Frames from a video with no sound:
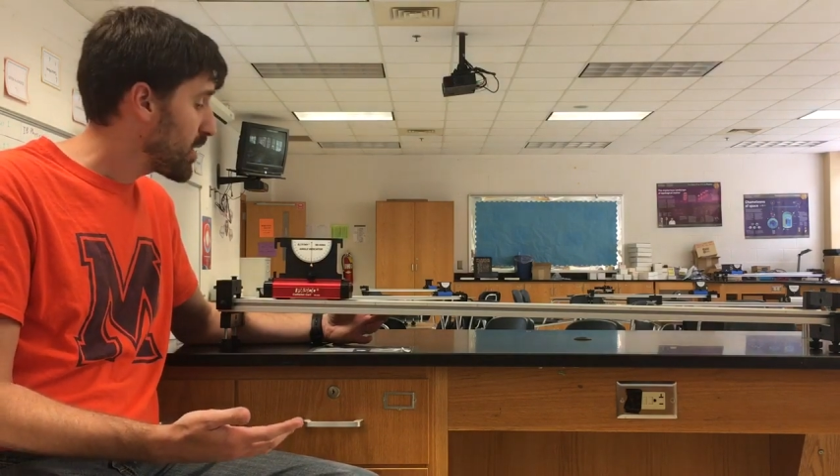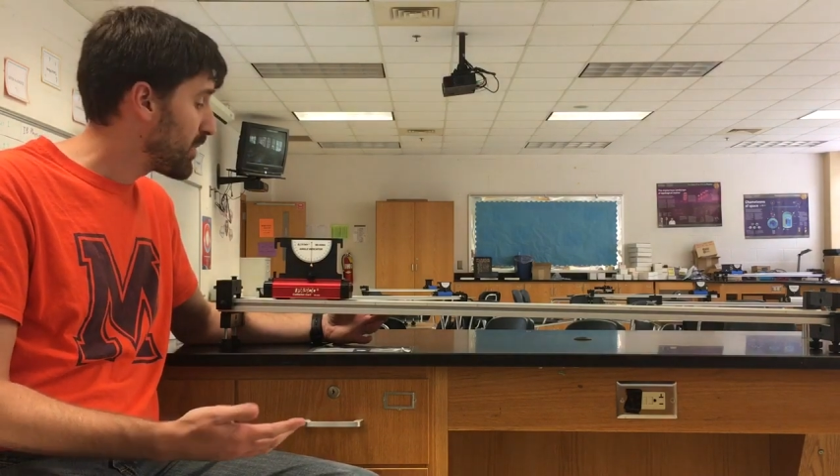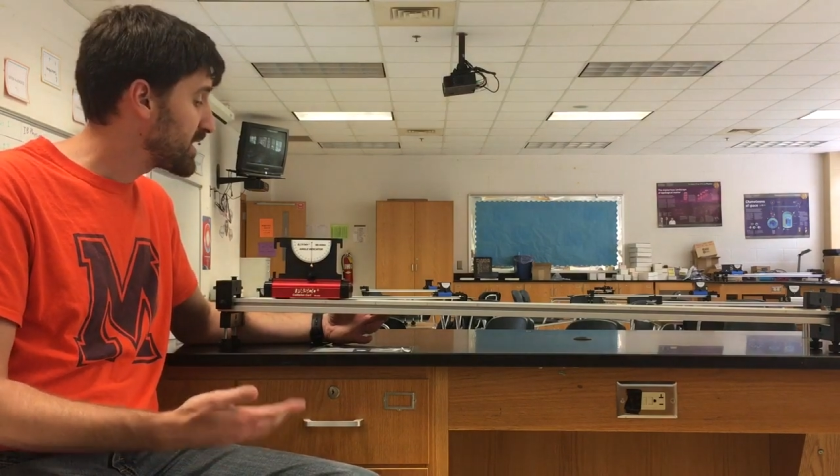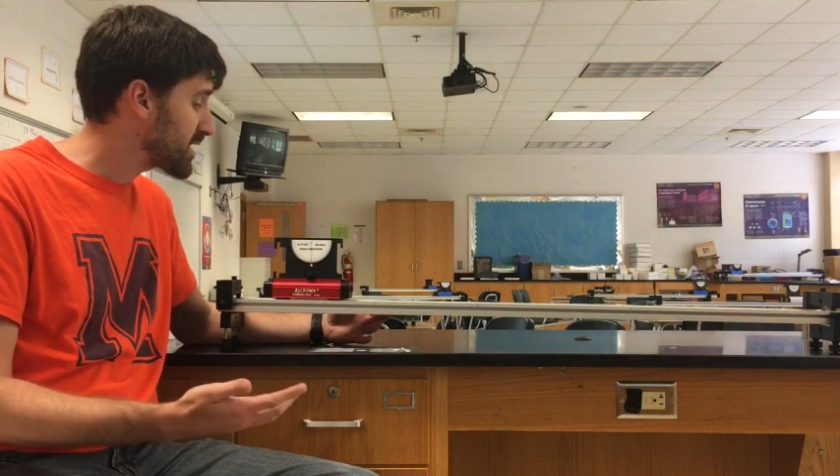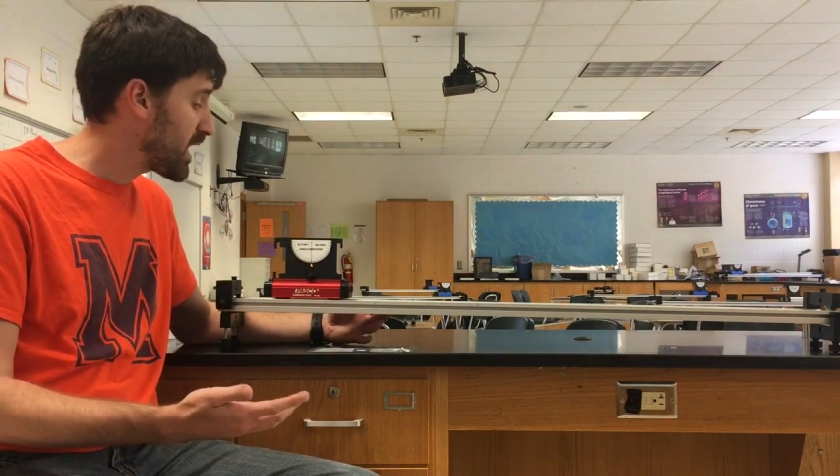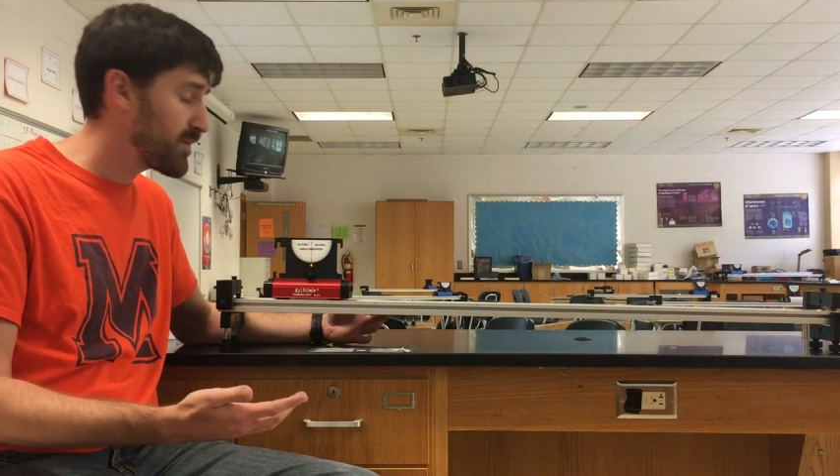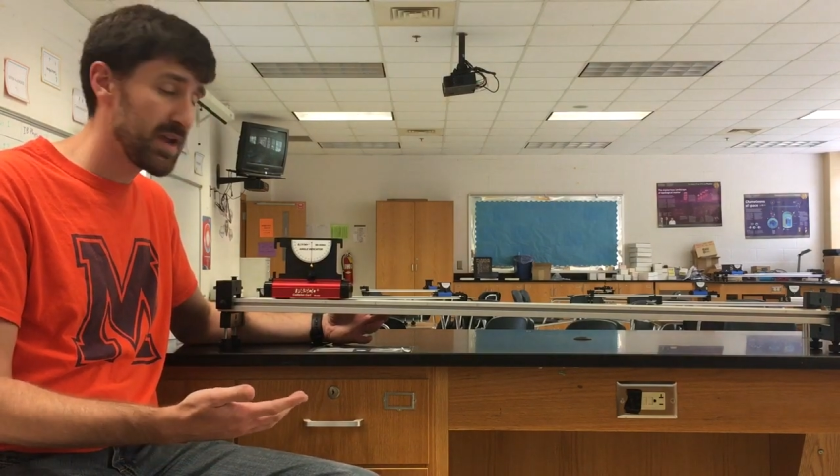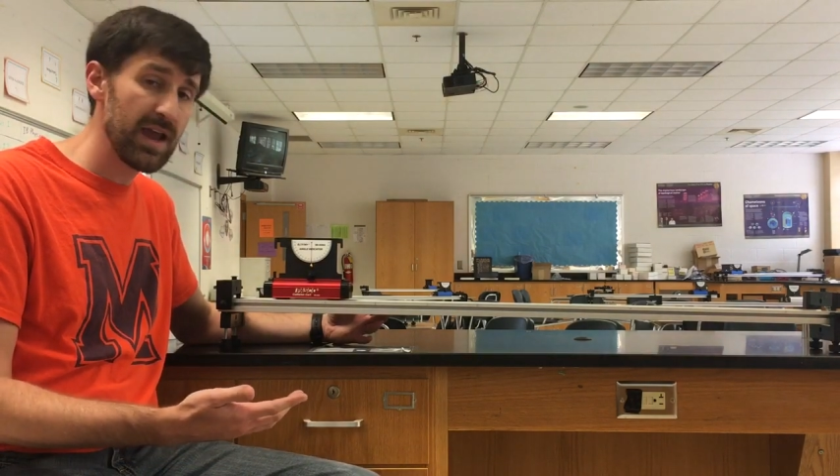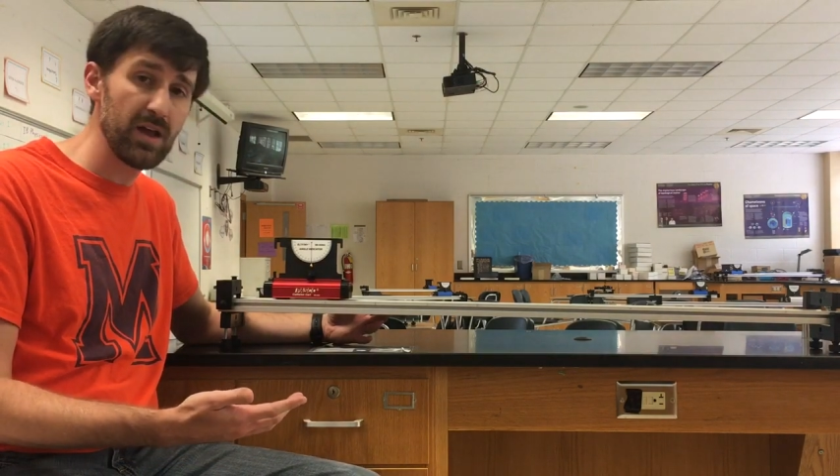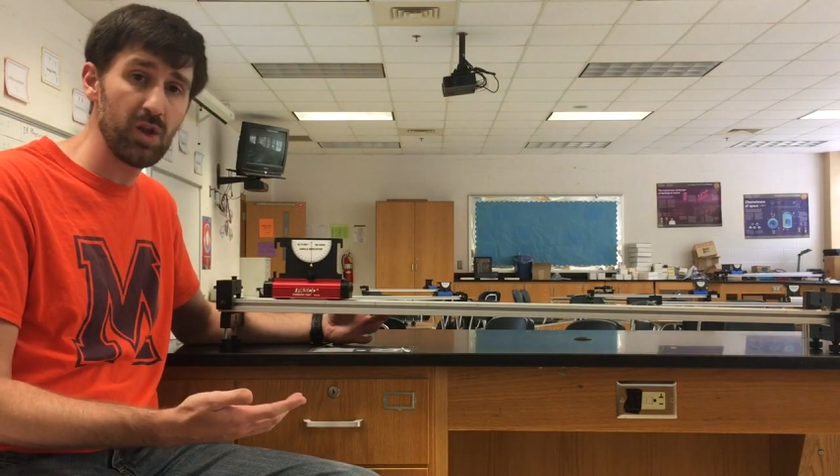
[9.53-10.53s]
by
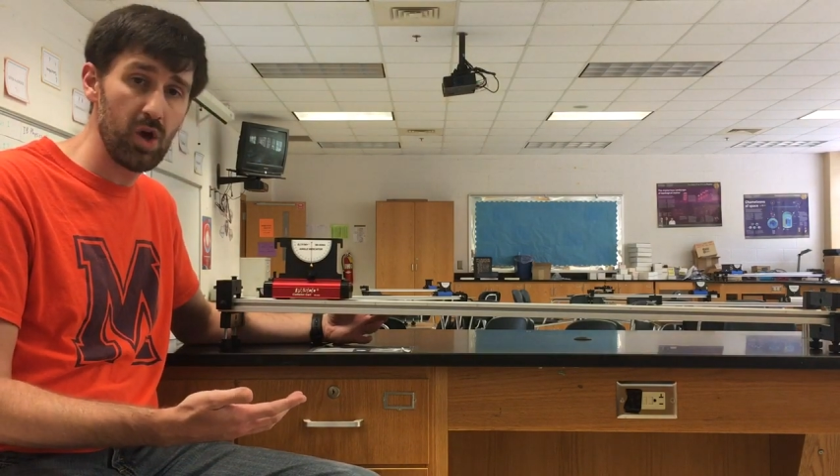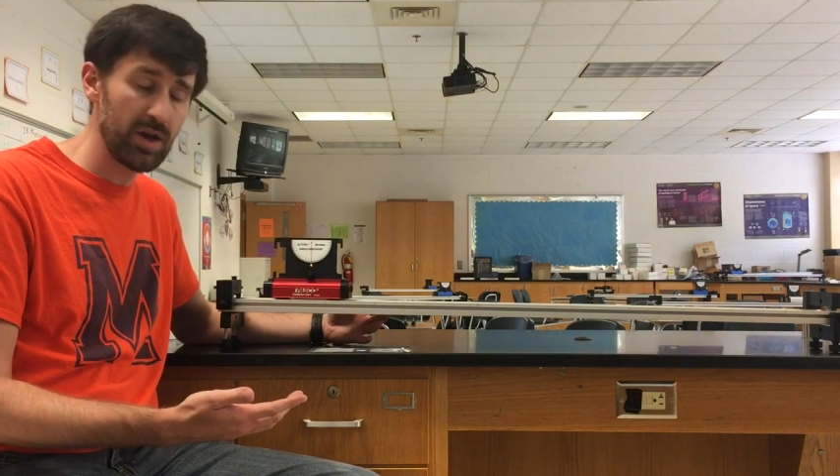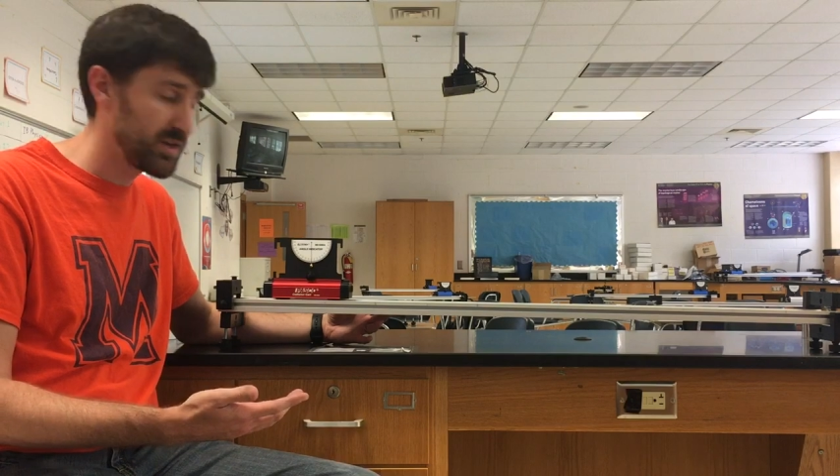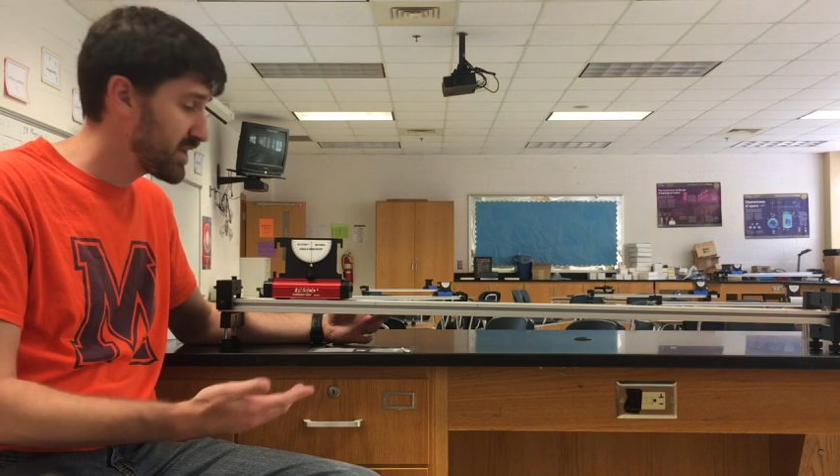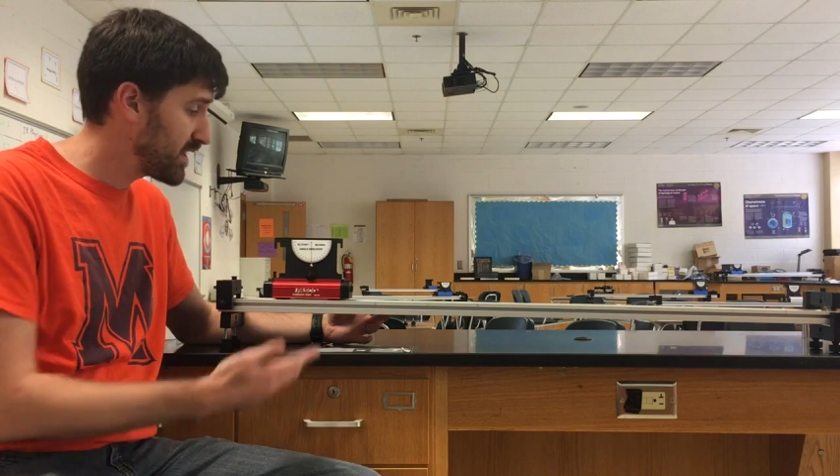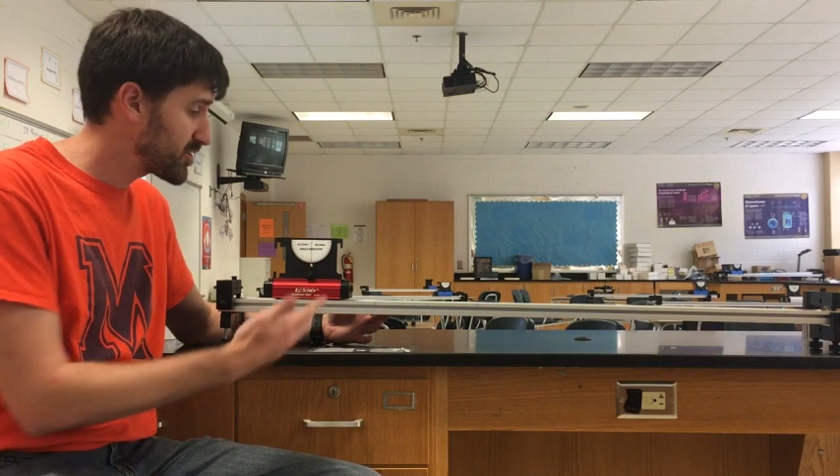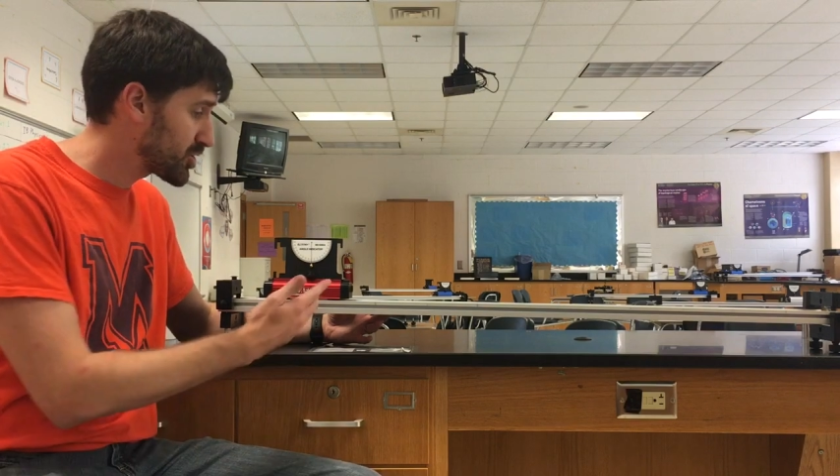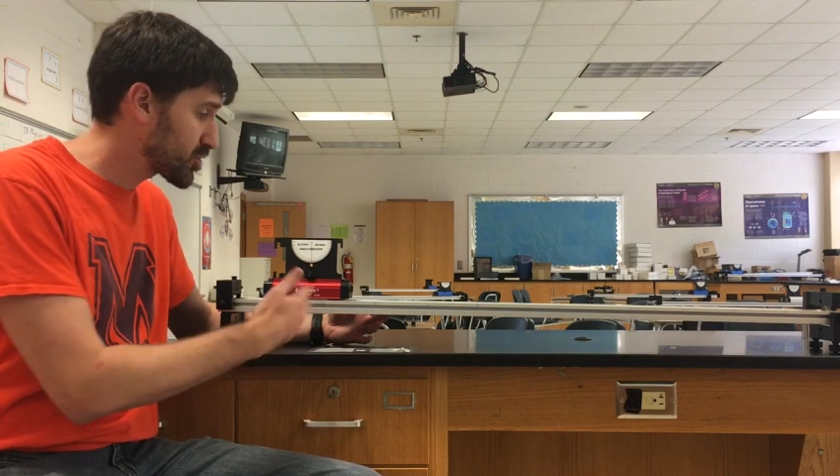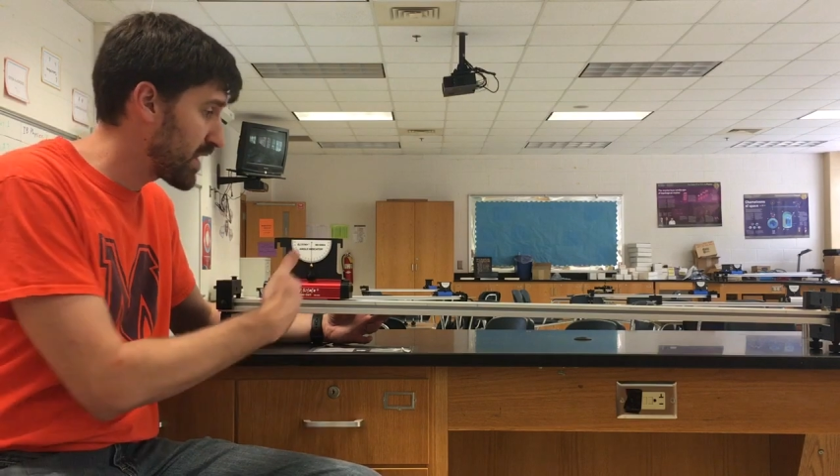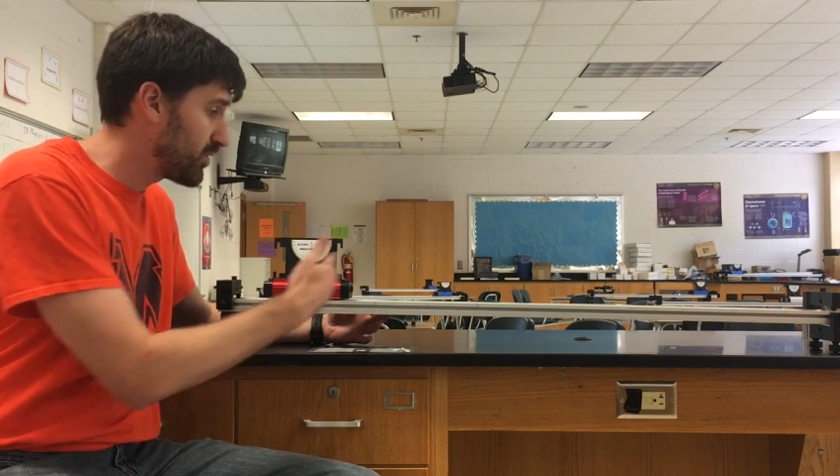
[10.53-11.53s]
timing how long it takes
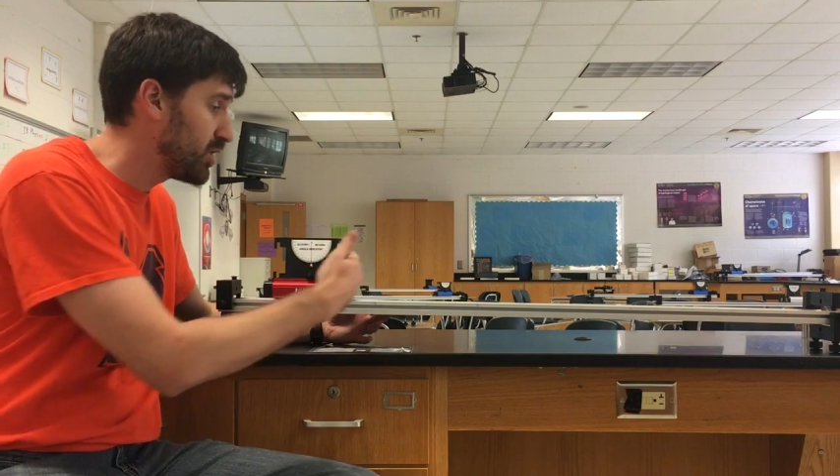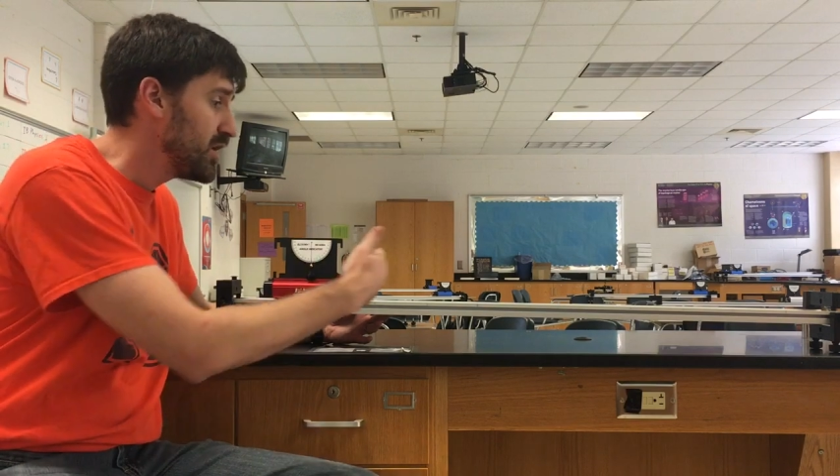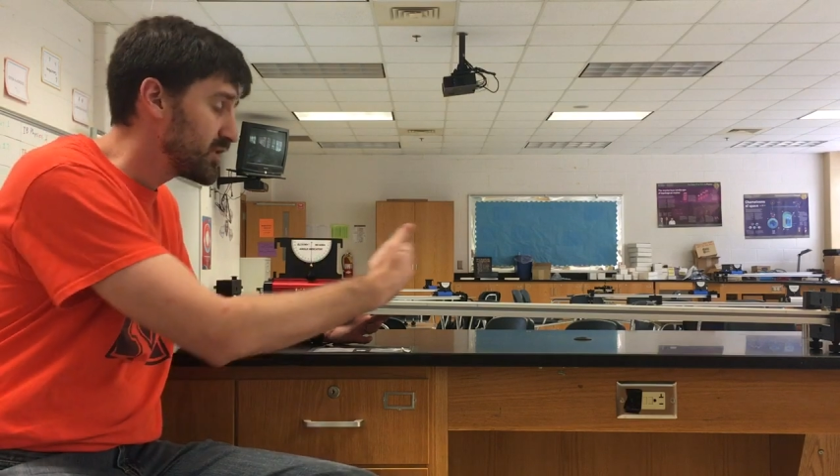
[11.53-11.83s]
to travel